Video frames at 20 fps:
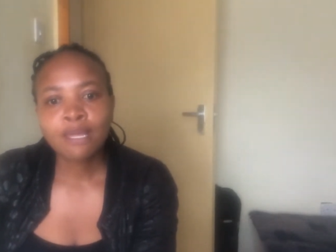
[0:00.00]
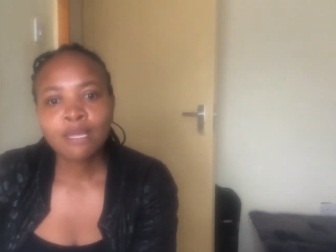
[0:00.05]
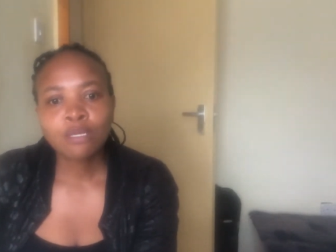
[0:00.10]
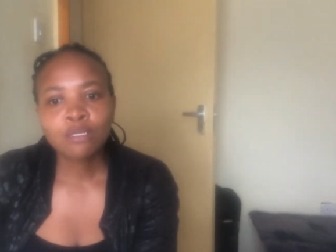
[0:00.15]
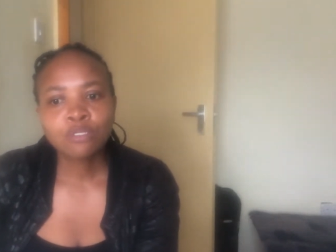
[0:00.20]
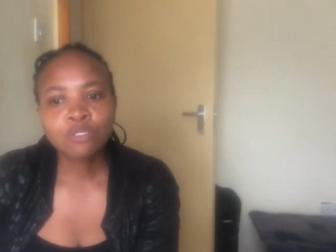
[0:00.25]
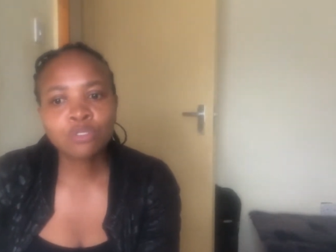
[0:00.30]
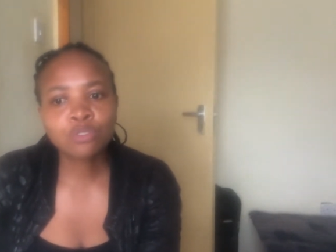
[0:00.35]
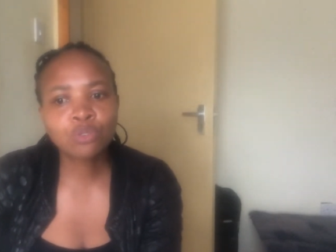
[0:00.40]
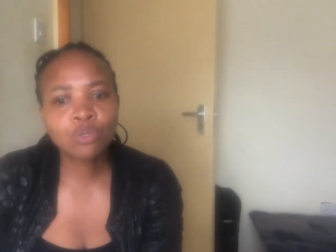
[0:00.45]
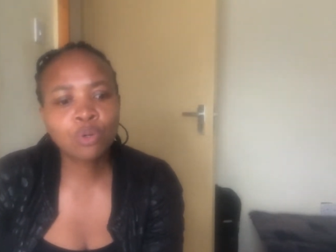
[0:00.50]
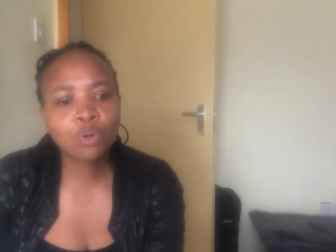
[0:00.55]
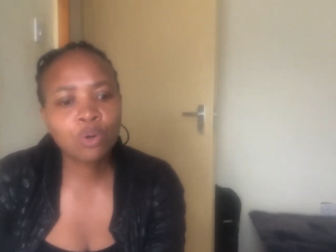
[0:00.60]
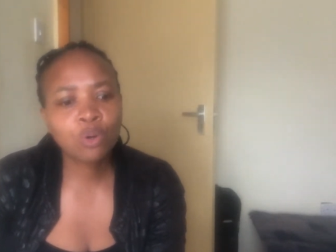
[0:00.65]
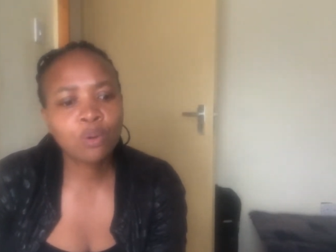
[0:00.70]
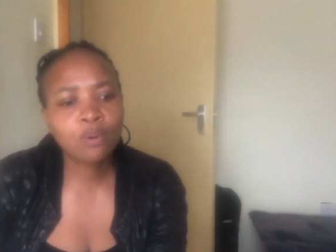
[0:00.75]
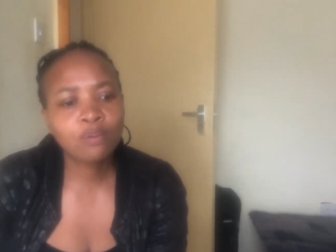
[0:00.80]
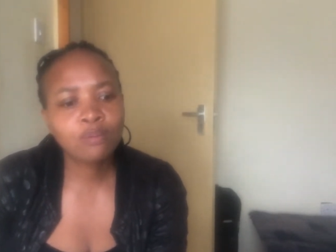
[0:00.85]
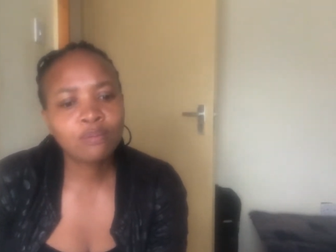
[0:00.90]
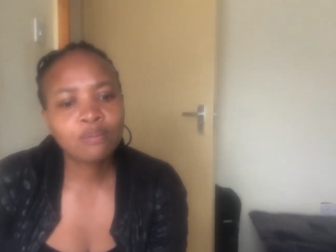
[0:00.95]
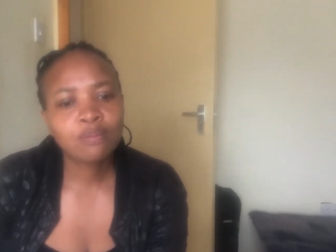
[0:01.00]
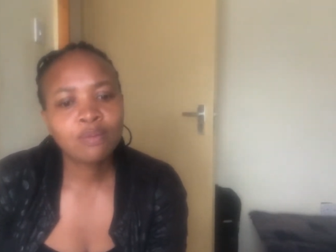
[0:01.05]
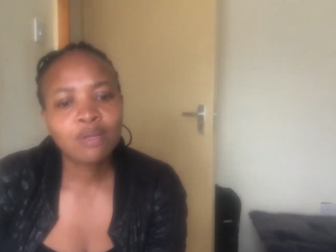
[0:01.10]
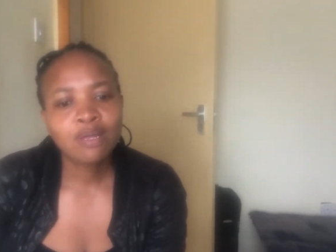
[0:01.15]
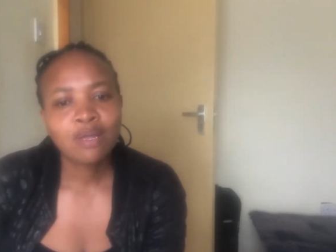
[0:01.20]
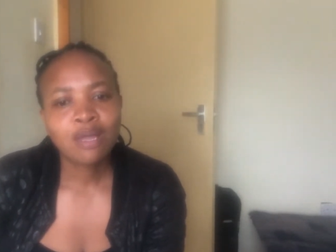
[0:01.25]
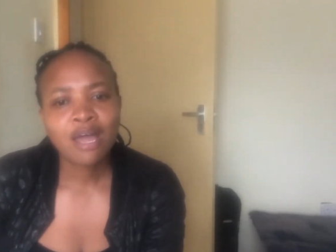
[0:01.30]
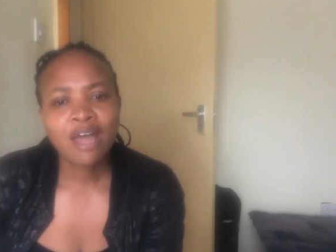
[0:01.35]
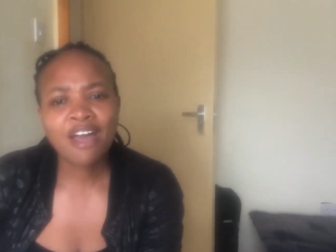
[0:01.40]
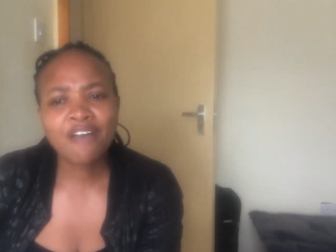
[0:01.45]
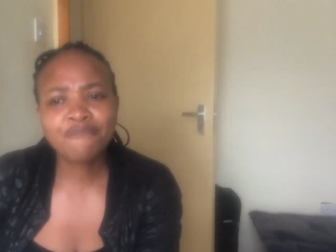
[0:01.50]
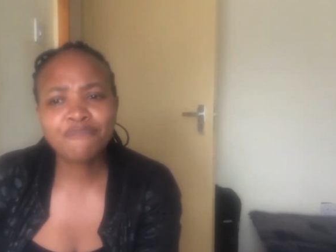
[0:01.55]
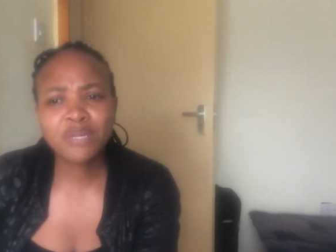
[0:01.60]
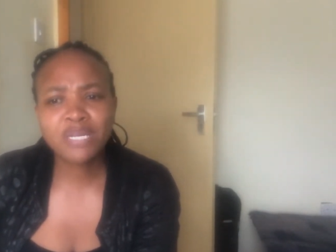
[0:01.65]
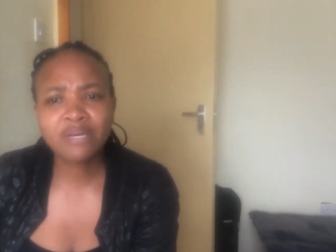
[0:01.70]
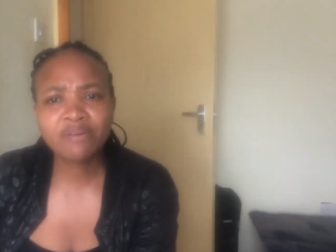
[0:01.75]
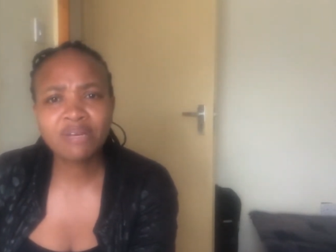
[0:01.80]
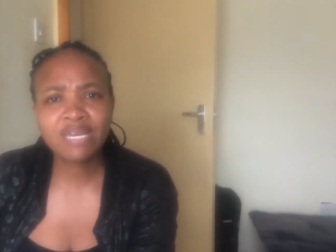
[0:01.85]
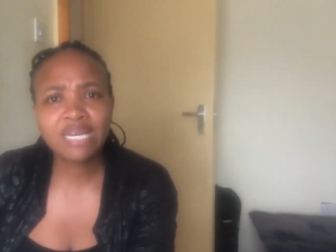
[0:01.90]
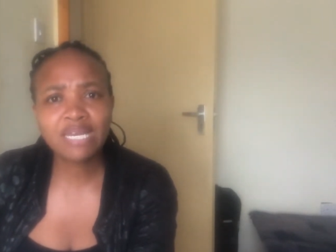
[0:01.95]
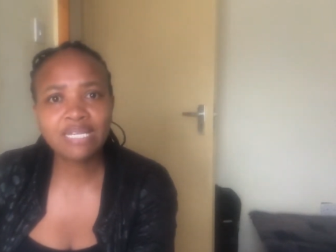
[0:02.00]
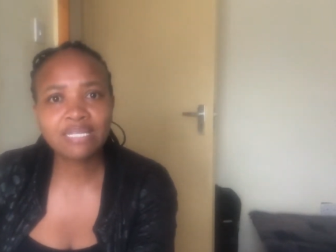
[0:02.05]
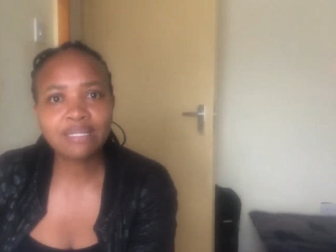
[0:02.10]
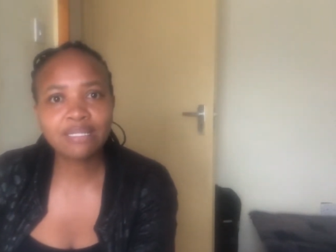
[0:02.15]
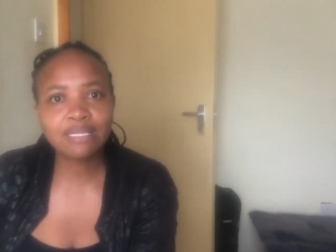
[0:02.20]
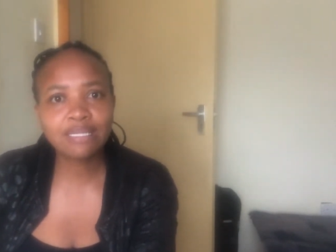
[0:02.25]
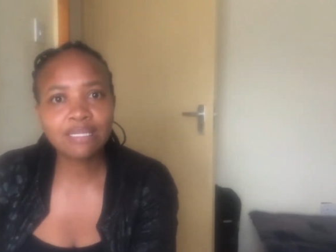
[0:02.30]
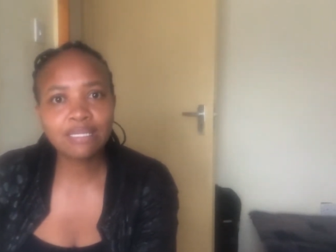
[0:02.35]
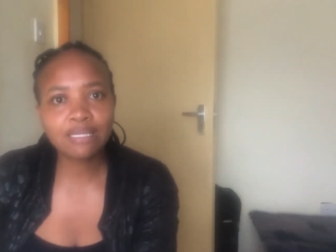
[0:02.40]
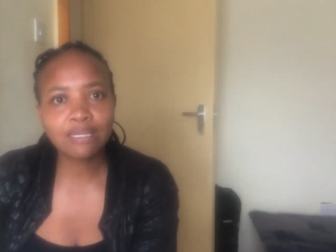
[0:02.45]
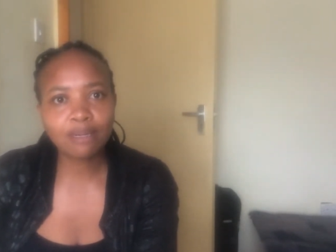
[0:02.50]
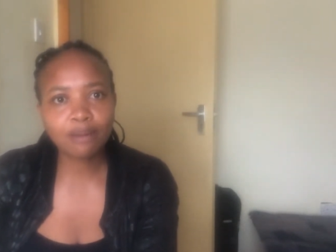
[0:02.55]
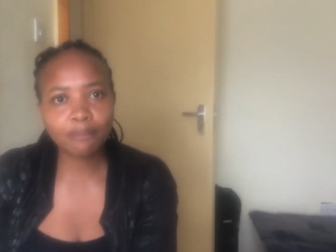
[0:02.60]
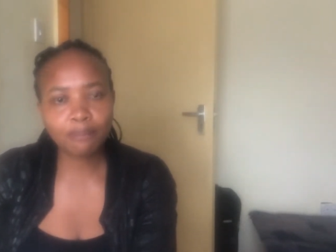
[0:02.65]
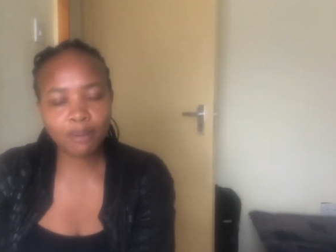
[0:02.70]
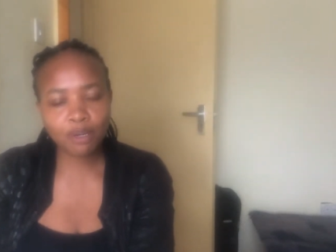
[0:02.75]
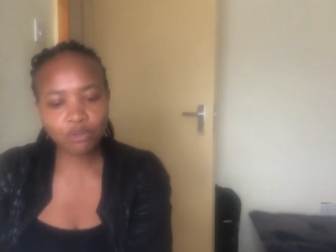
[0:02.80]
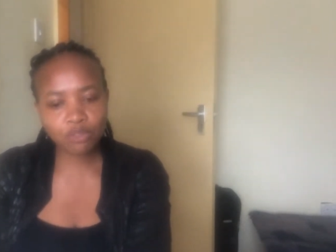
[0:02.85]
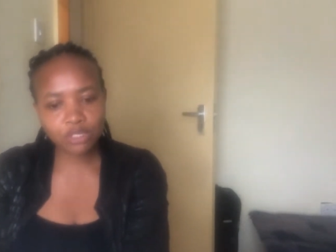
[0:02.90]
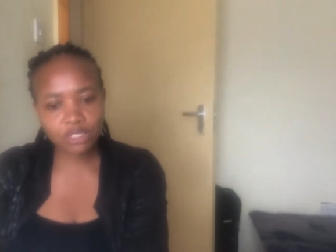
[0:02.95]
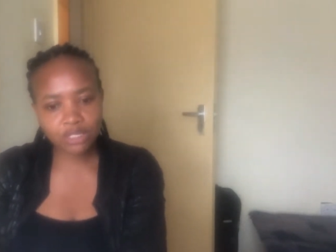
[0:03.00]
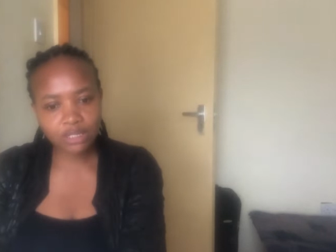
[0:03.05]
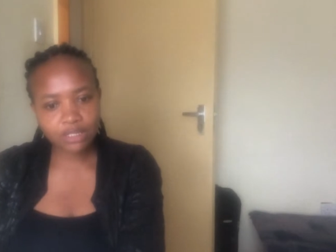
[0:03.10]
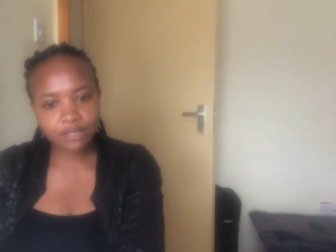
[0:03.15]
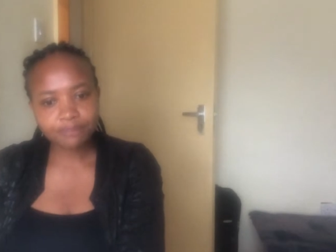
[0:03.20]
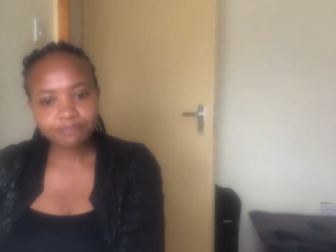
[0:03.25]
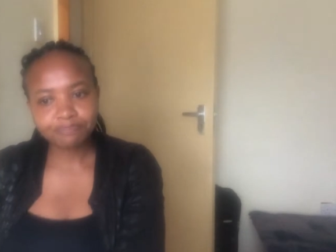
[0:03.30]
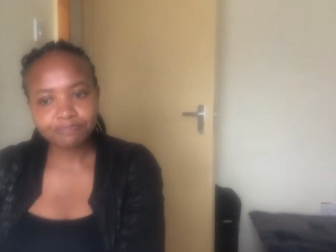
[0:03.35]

So I've been really thinking about it,